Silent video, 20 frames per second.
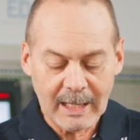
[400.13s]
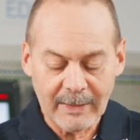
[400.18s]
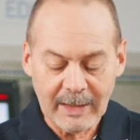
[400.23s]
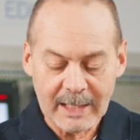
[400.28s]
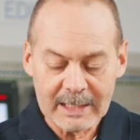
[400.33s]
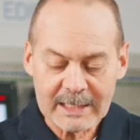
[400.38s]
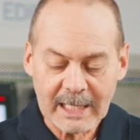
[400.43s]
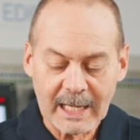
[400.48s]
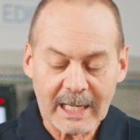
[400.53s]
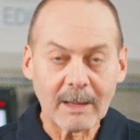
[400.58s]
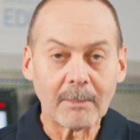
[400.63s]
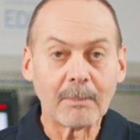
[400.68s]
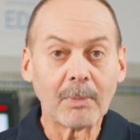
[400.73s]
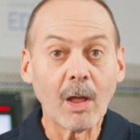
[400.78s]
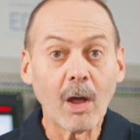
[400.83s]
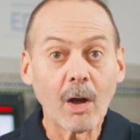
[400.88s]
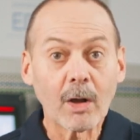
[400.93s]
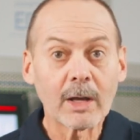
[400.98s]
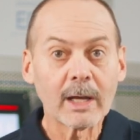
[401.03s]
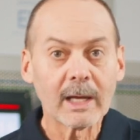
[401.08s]
they take a
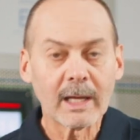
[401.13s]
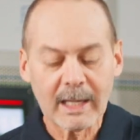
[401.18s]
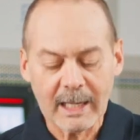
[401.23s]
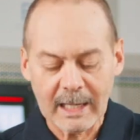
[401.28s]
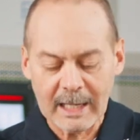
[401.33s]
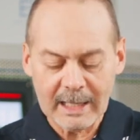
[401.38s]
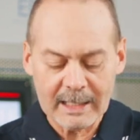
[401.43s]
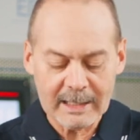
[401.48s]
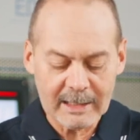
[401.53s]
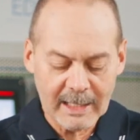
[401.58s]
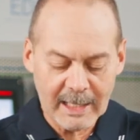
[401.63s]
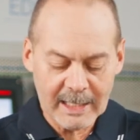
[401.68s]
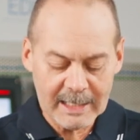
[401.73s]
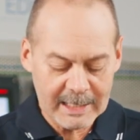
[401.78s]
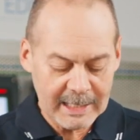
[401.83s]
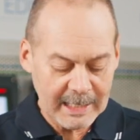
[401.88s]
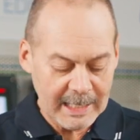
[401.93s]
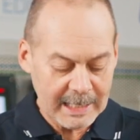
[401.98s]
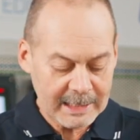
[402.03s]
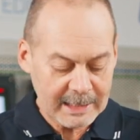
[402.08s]
block and they
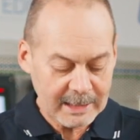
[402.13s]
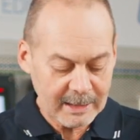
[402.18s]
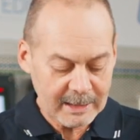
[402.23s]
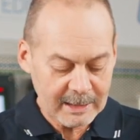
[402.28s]
connect